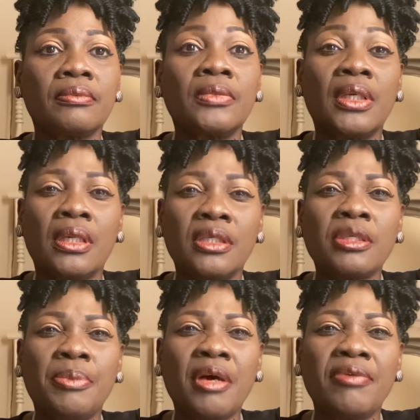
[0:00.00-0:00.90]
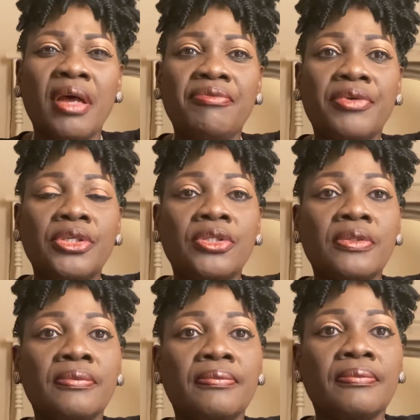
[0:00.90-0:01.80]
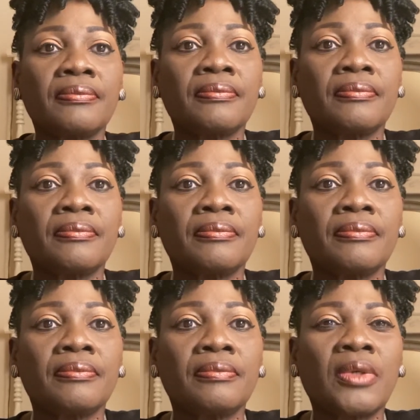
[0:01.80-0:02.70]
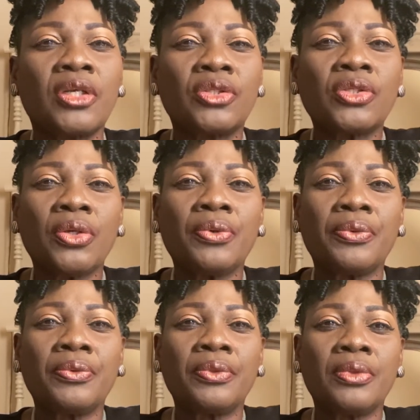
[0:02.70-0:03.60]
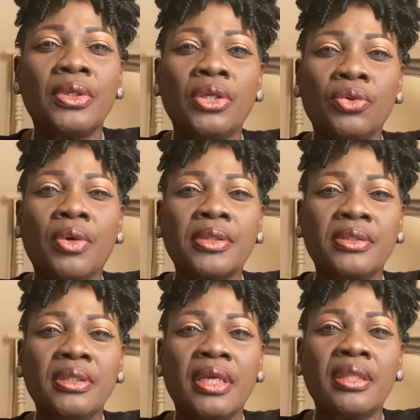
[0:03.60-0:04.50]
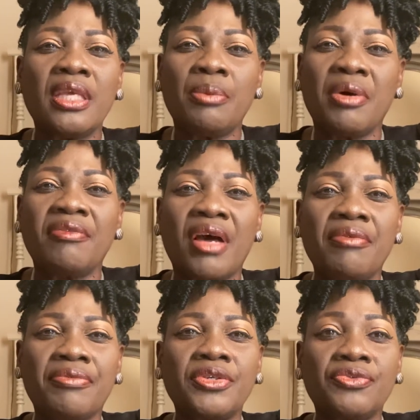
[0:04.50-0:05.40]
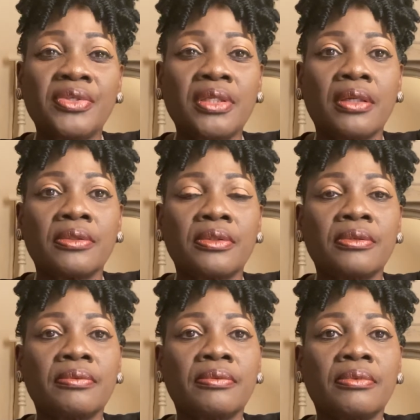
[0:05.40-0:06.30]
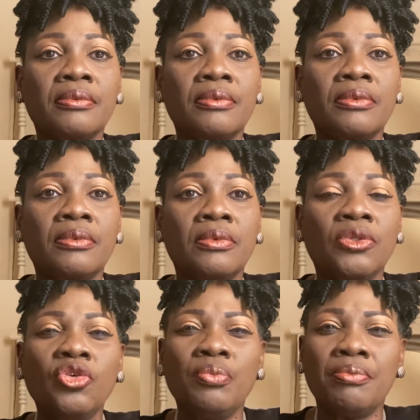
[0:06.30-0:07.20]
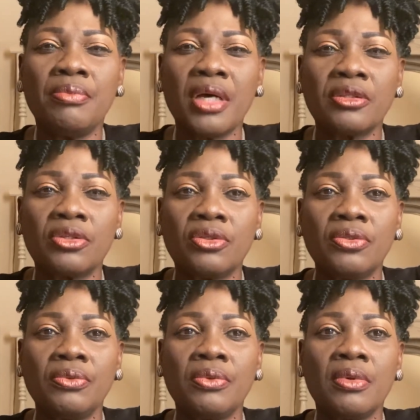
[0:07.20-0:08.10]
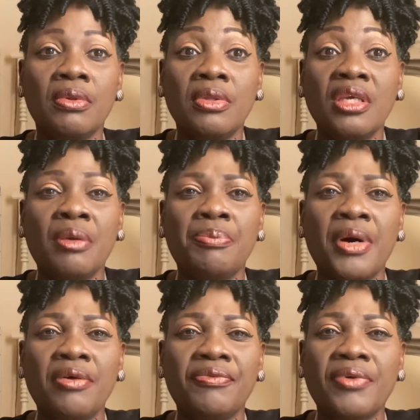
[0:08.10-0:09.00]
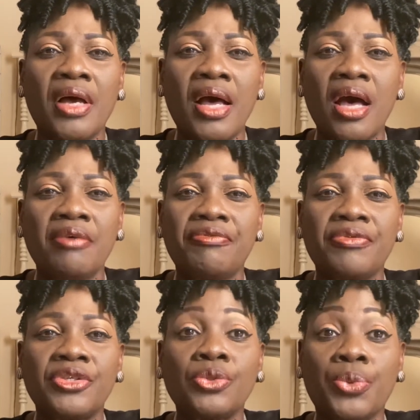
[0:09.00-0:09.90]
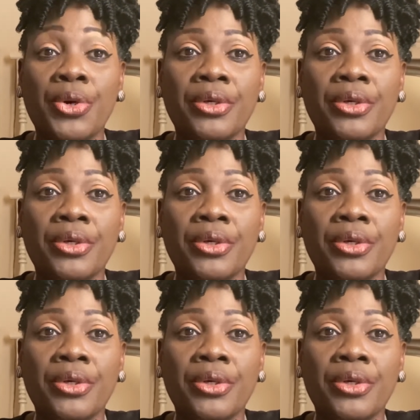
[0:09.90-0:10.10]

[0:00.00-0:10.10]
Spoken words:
It is above average. And so, in order to get the above average results, you must do the above average work.